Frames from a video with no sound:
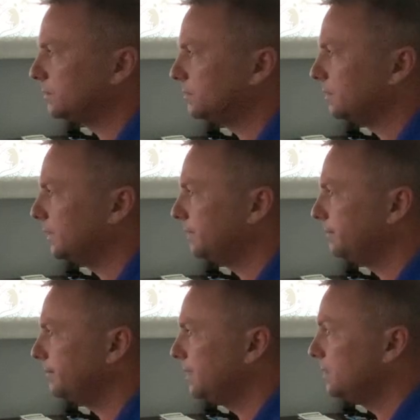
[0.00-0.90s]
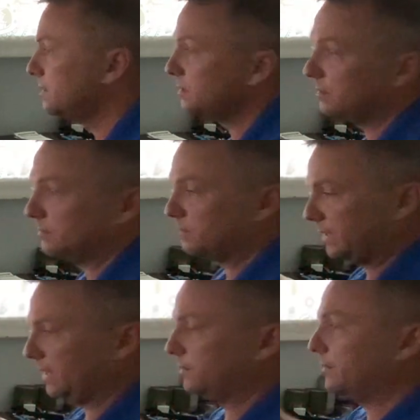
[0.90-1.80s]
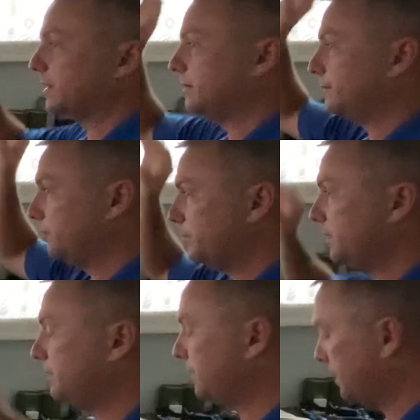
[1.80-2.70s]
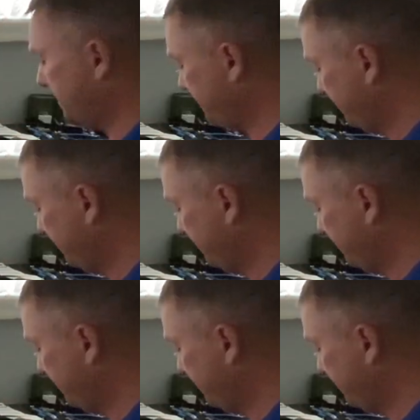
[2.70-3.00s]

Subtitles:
Alright, so again, we've got our fuel pump on,